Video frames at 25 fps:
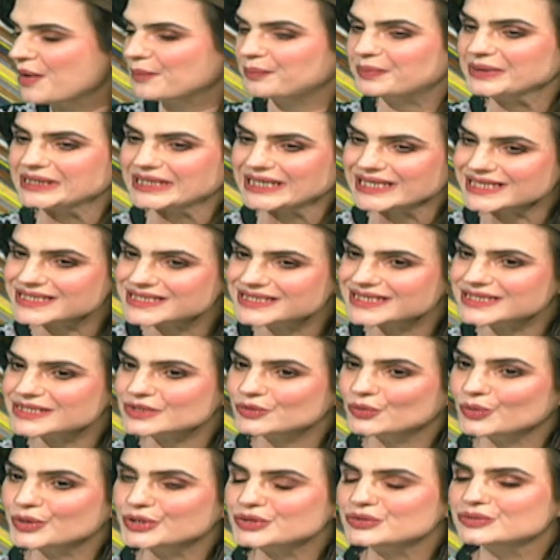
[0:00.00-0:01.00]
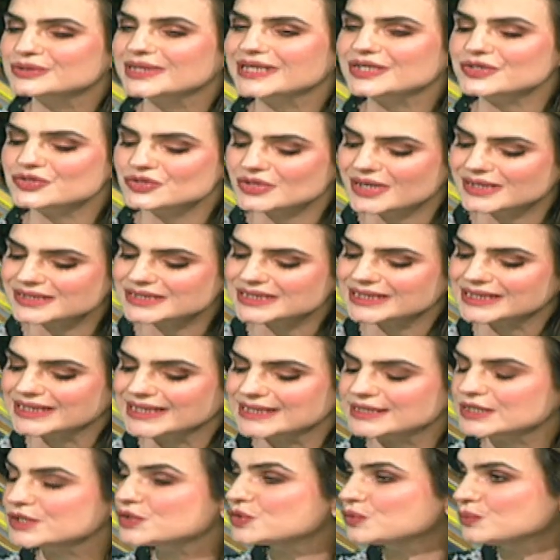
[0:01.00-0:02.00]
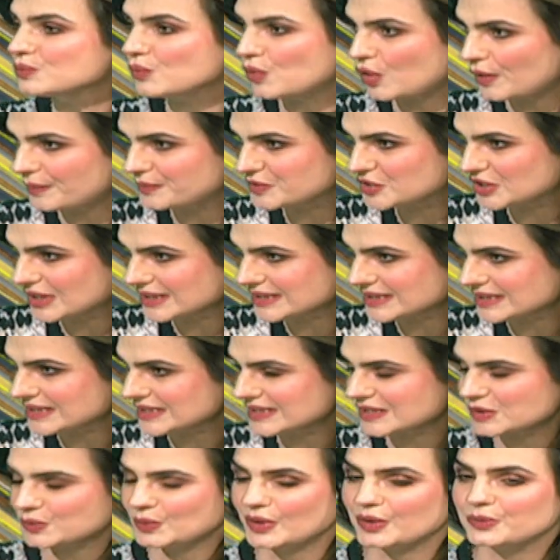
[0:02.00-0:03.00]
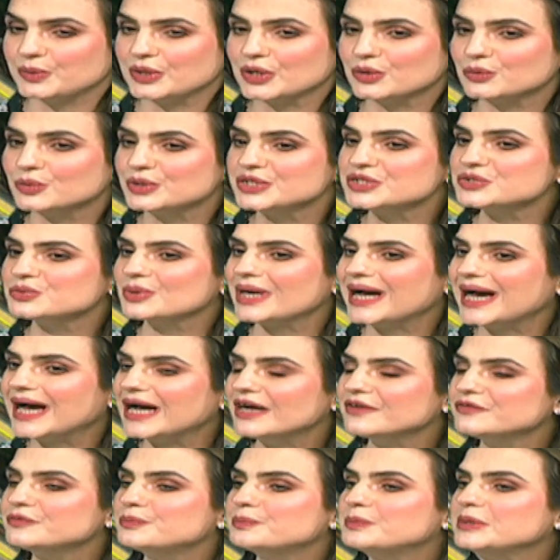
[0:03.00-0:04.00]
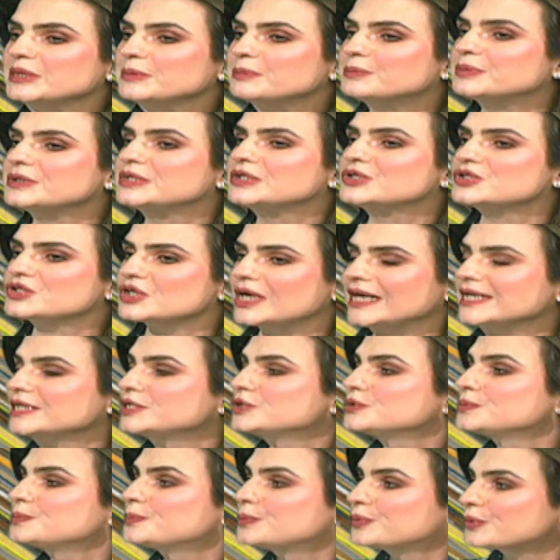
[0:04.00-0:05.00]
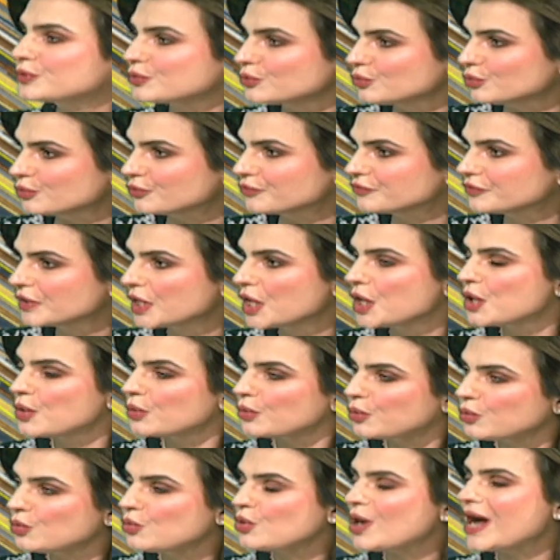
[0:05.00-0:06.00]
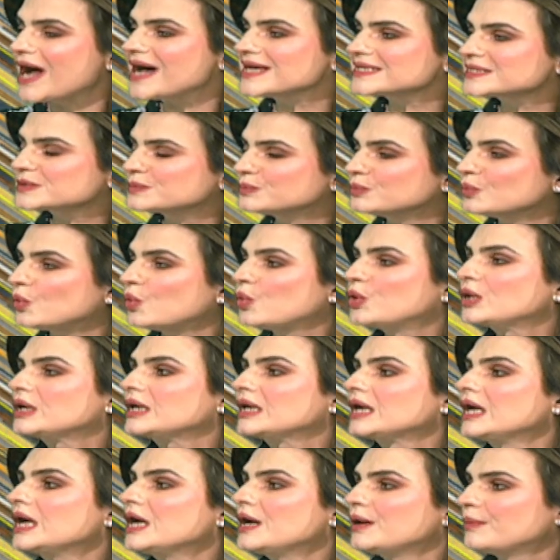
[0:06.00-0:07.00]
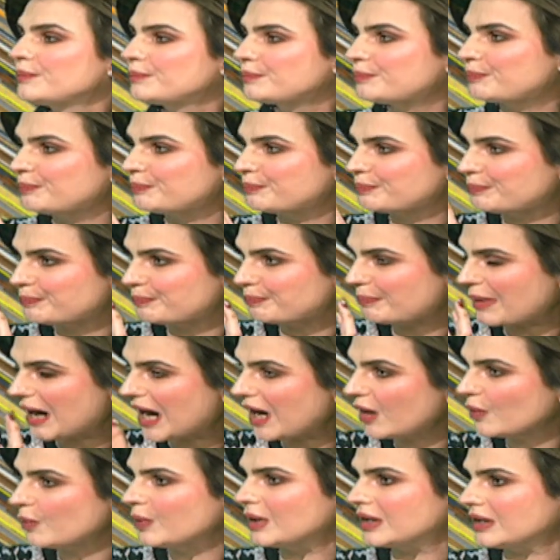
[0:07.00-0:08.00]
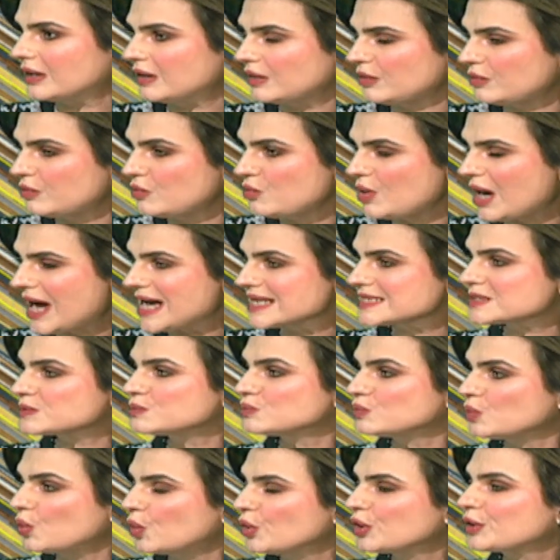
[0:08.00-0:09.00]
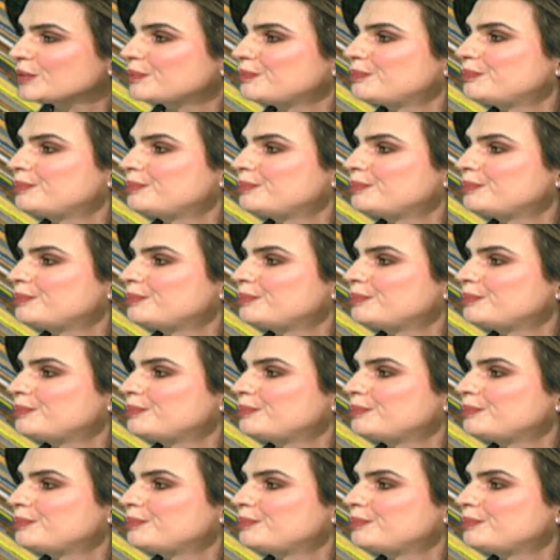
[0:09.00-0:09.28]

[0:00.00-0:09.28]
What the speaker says: But is it going to then translate into mob justice, where we are going to have people trying to prove who has more power, who has more